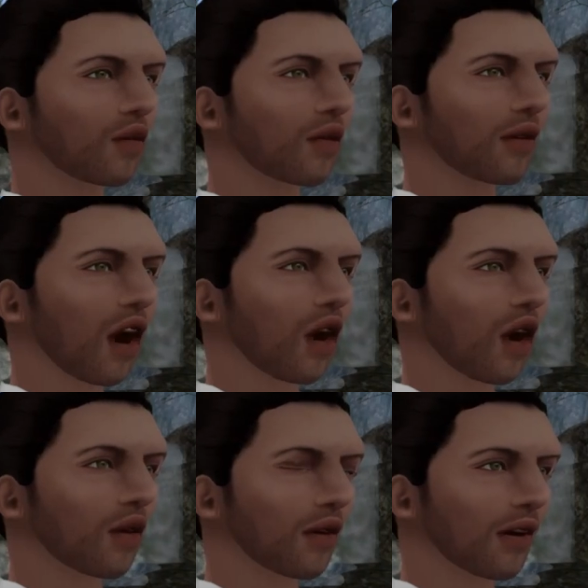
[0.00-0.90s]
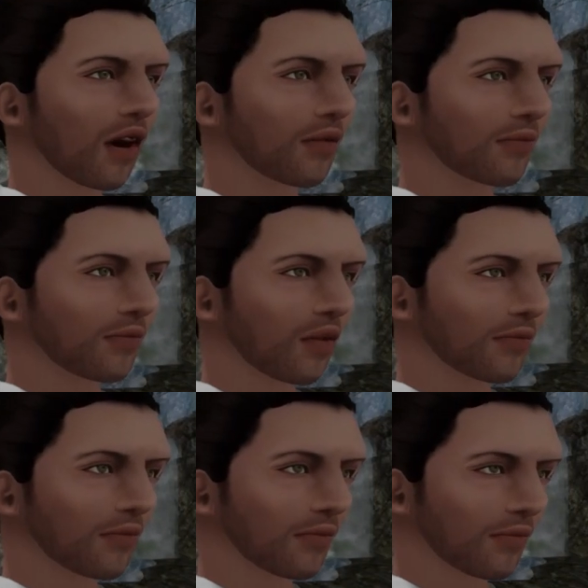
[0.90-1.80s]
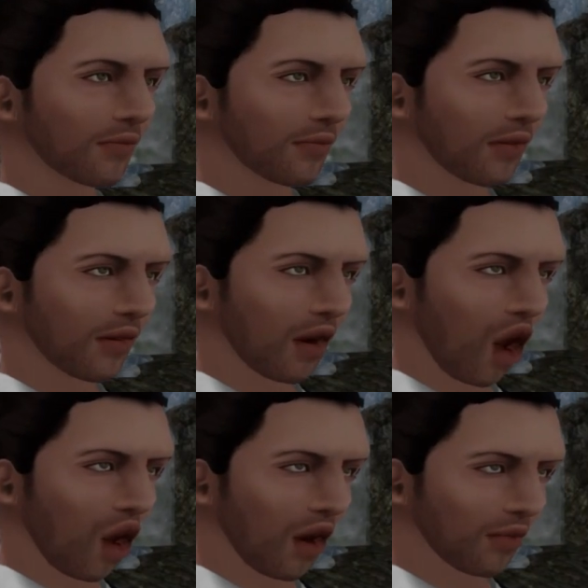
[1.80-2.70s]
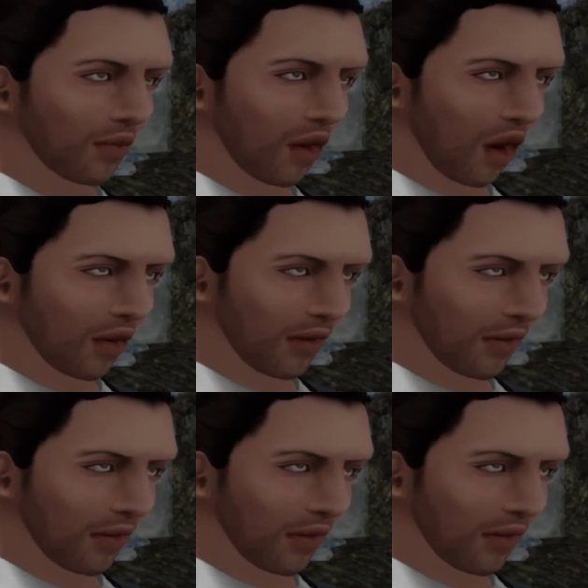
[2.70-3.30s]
And to understand the roles